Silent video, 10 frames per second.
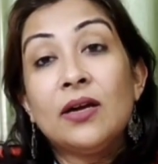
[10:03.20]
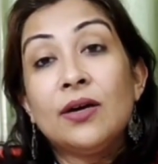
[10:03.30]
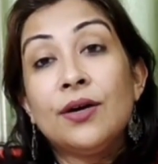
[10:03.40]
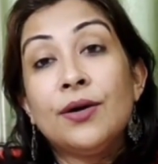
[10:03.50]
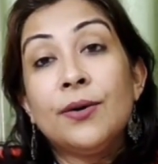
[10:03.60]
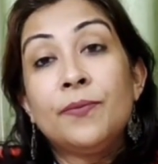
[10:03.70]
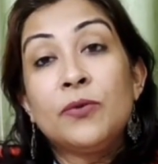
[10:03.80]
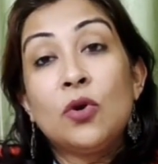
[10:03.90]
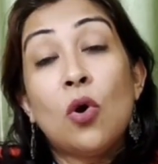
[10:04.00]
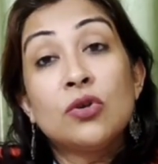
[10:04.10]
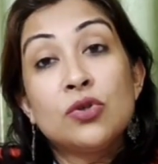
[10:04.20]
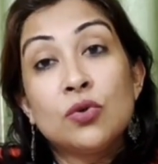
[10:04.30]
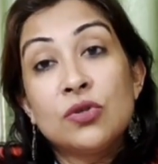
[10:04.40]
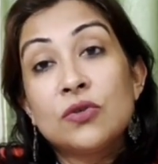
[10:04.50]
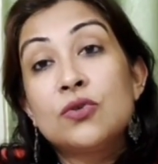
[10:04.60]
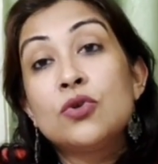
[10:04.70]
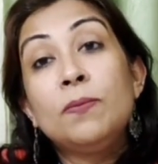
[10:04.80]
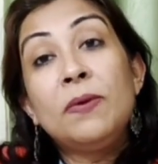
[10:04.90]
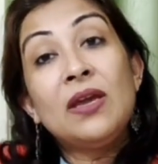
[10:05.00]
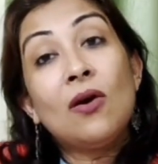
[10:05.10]
oxytocin should
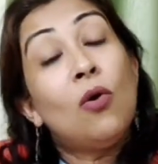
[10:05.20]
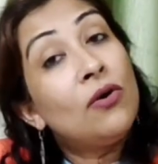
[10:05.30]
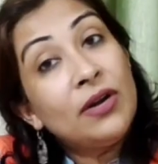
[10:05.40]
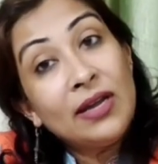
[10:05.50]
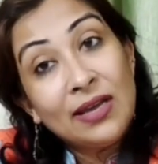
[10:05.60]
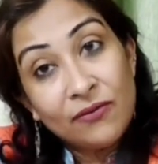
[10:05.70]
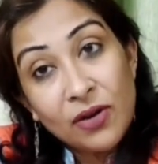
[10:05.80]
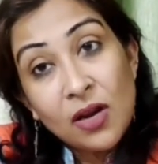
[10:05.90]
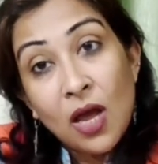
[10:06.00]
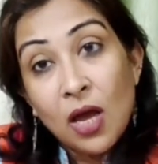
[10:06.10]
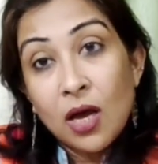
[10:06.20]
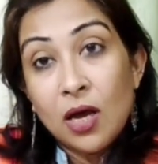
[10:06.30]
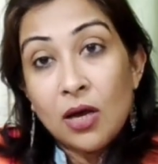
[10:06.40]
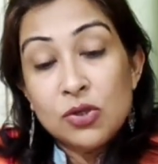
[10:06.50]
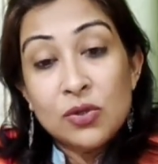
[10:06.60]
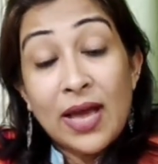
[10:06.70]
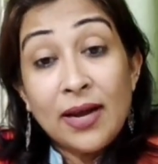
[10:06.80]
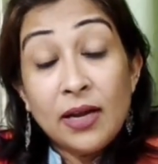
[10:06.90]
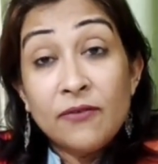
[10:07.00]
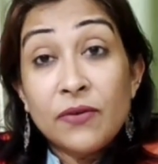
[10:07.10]
be already given, so
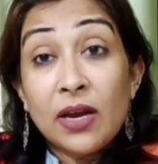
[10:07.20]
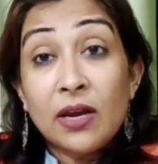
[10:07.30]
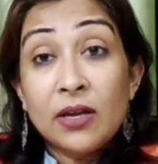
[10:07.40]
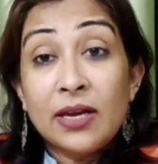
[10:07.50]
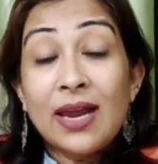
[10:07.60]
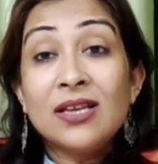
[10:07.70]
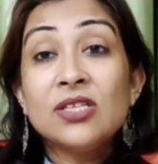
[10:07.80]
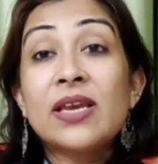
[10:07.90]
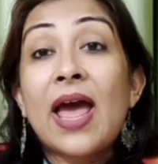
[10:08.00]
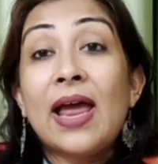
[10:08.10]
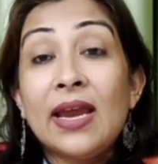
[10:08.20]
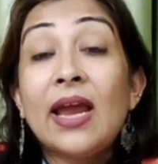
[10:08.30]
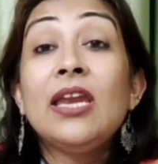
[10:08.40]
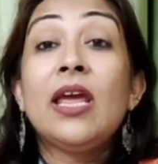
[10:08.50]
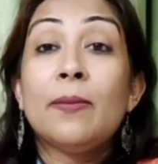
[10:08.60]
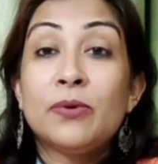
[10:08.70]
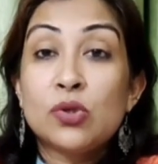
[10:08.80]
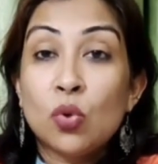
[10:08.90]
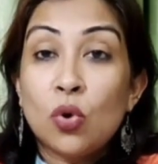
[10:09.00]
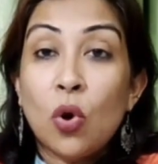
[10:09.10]
that if it can just allay any
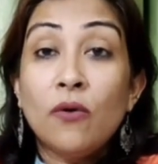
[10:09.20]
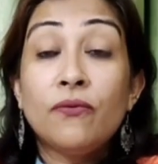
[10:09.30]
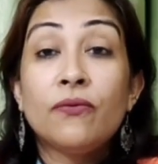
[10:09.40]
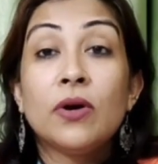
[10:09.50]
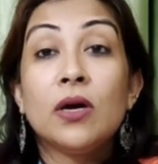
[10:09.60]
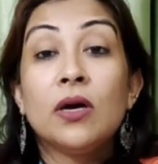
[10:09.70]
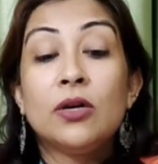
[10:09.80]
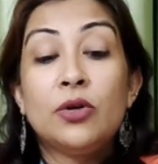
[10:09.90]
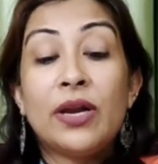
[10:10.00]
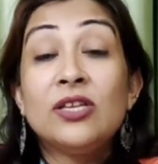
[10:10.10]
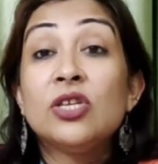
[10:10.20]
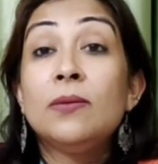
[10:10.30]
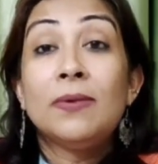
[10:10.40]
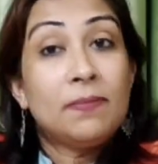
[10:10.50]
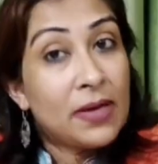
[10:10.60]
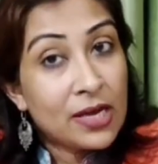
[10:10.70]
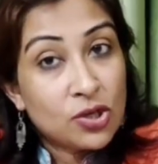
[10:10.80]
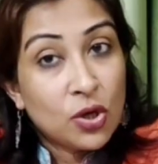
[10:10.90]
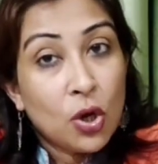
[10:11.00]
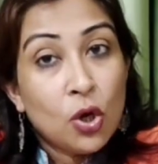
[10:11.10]
episode of torrential
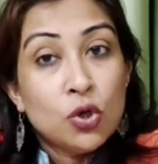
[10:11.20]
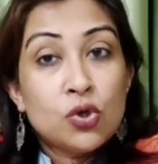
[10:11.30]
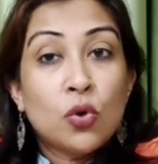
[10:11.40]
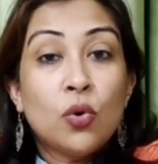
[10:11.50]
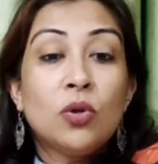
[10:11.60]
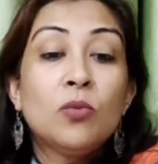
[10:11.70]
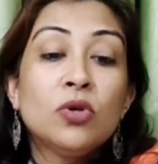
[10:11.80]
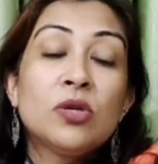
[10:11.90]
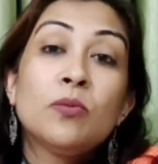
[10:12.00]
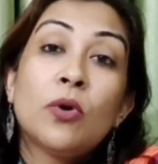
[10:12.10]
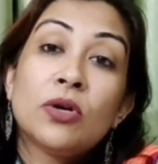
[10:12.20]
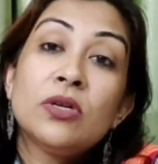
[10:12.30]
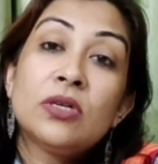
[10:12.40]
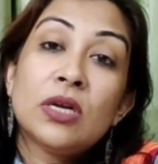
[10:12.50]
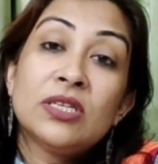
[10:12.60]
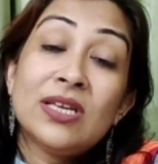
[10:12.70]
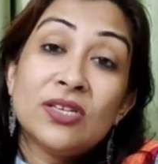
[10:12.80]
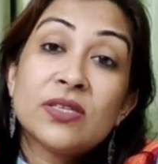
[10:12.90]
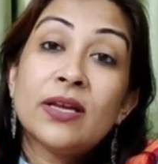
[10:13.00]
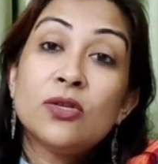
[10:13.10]
PPH. So the most important
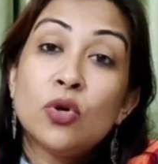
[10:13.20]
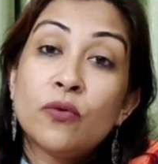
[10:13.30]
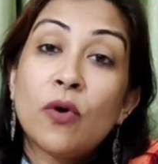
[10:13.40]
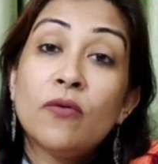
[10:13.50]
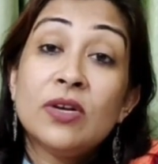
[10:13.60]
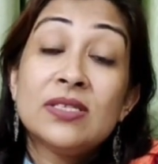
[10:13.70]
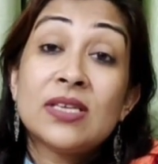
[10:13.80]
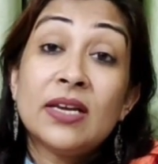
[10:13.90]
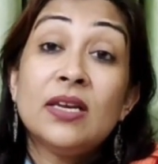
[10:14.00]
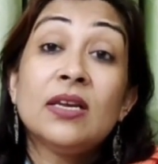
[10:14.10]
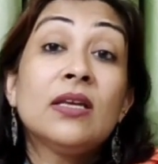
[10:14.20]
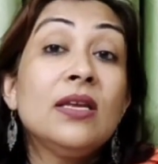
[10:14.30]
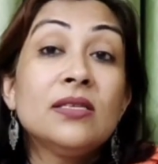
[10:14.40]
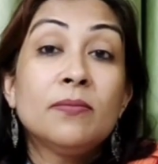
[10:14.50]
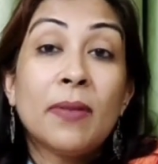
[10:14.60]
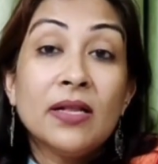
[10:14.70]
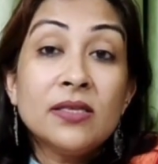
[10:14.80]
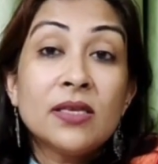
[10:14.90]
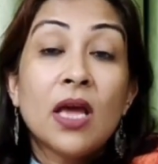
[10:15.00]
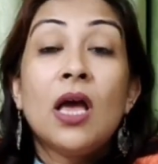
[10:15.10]
danger signs to look forward is sudden increase in
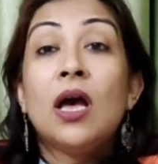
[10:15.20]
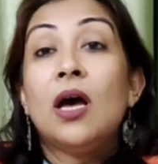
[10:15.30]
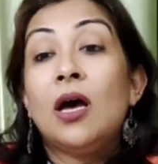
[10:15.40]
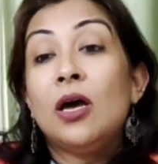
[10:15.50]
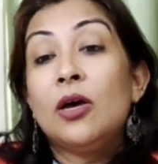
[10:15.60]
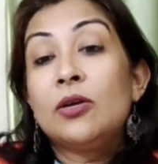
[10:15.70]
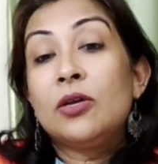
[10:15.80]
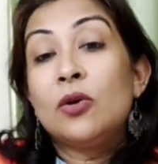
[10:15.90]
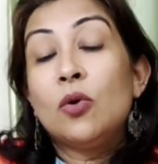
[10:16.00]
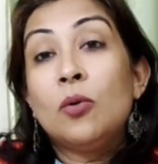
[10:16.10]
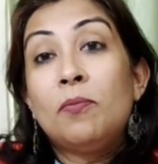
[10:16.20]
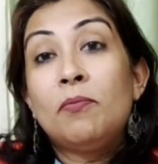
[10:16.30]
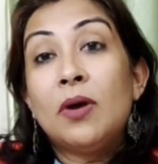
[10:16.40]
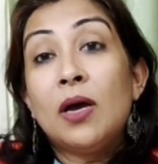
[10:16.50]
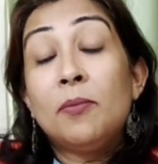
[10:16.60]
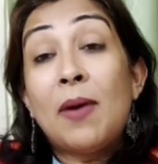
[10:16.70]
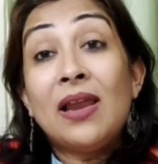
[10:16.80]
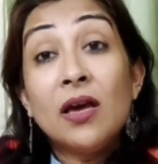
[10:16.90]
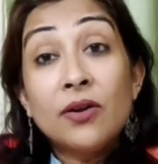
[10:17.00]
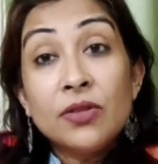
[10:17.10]
pulse,
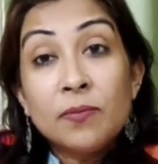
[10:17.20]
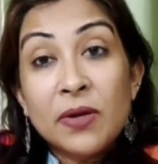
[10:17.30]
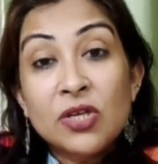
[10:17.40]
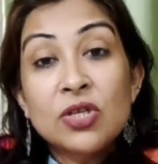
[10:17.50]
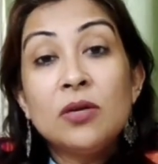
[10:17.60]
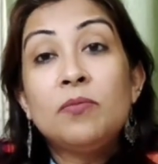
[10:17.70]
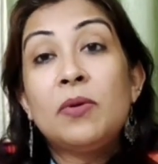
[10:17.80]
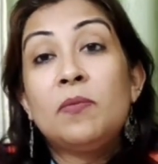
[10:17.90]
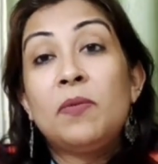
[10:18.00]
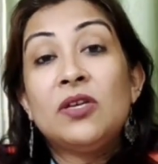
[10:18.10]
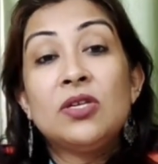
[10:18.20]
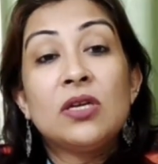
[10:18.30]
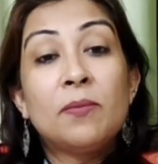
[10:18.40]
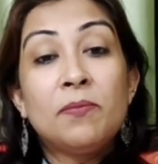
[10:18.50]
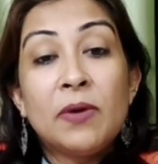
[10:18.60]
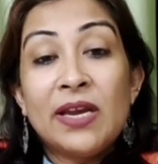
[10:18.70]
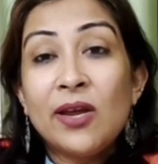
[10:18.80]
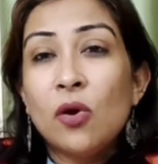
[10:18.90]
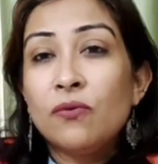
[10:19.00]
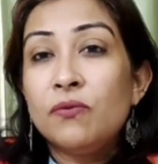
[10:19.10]
pallor in the patient
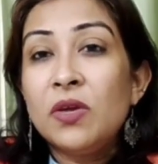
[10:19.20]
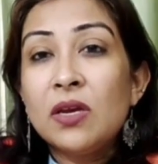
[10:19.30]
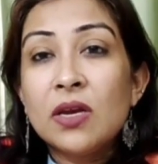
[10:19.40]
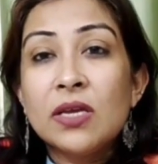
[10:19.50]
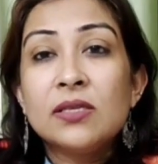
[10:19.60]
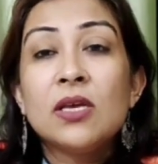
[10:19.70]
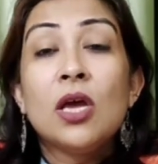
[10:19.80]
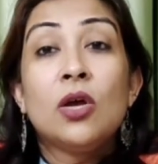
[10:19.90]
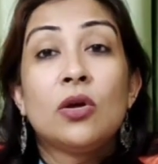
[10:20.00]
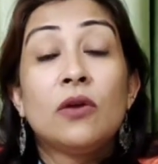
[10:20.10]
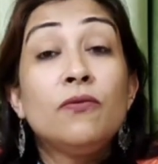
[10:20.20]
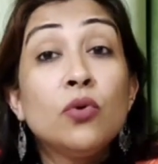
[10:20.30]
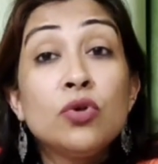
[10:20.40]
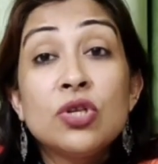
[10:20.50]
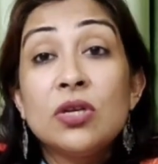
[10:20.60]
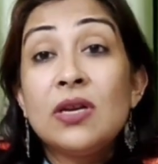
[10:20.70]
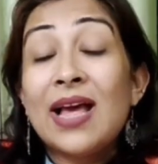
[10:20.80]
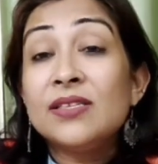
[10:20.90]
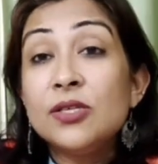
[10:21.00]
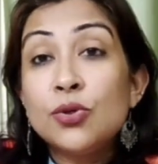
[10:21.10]
complaining of weakness, confusion,
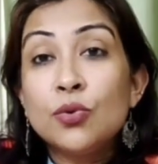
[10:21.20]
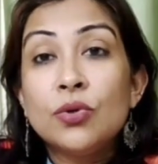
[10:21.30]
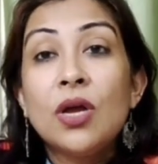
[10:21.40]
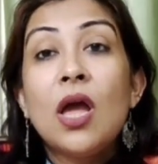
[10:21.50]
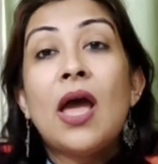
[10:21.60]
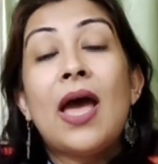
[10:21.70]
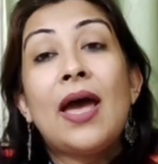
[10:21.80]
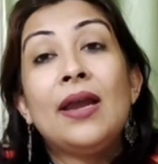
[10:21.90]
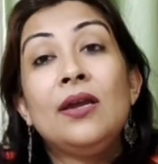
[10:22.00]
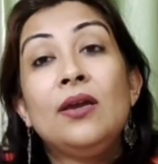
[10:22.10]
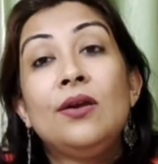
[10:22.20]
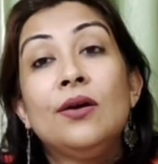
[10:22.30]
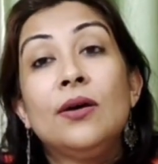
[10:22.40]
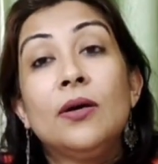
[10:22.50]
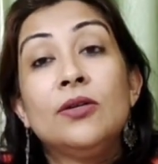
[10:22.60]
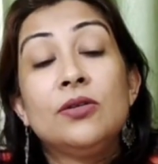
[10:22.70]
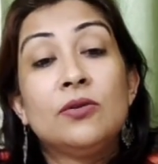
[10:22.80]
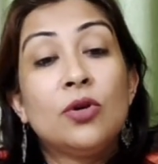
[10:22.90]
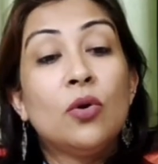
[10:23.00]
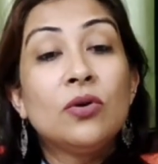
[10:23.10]
lassitude, and
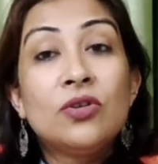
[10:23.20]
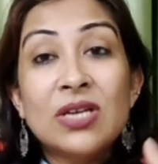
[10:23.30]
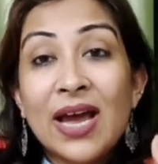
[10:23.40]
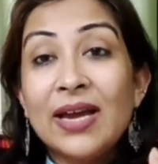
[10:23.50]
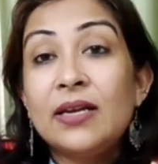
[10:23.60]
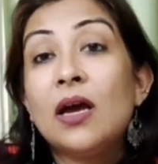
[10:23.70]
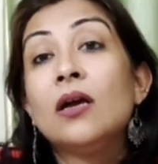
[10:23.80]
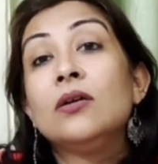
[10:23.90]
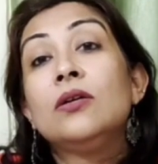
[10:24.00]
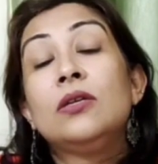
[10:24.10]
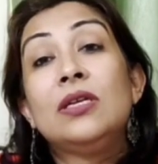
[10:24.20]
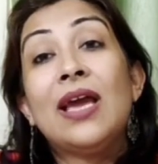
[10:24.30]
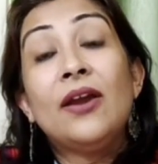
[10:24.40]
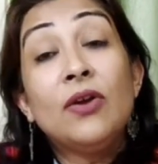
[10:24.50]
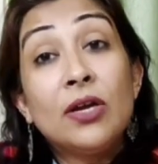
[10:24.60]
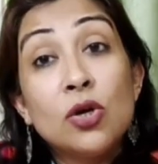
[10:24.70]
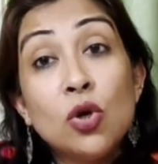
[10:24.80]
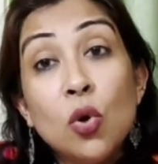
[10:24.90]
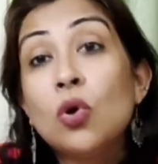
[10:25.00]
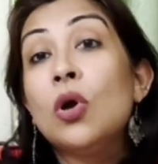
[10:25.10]
dry tongue, dehydrated
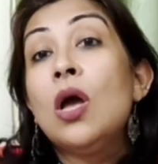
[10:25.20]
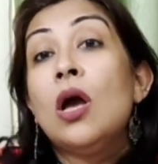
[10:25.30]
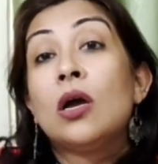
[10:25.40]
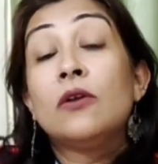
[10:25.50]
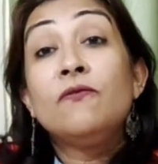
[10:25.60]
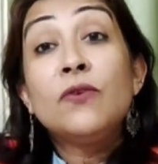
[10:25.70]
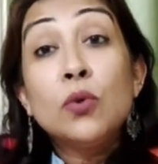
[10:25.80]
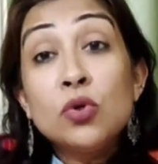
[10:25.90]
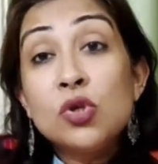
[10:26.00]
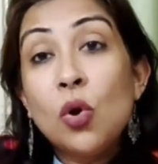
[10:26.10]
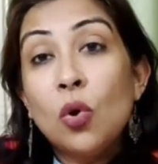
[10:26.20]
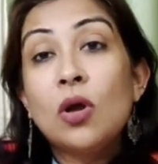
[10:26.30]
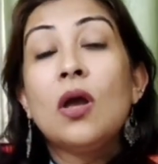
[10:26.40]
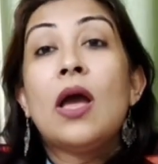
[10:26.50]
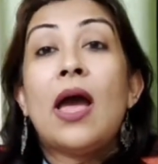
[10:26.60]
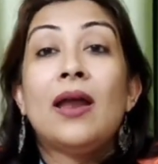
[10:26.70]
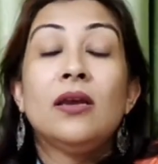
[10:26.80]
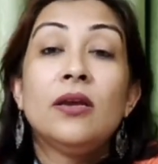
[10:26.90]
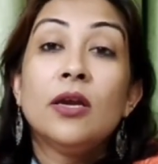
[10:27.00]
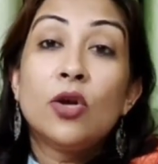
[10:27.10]
look, confused look,
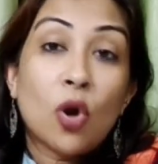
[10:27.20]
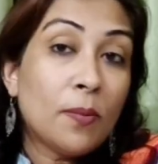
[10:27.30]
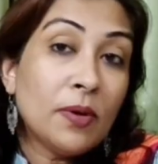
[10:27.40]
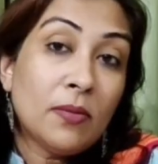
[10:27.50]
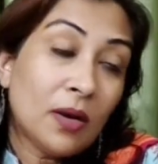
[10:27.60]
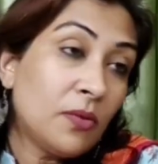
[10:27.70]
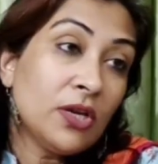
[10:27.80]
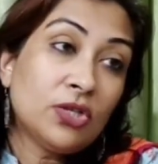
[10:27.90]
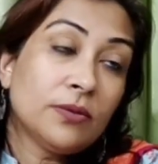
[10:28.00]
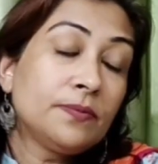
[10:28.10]
and a drop in blood pressure.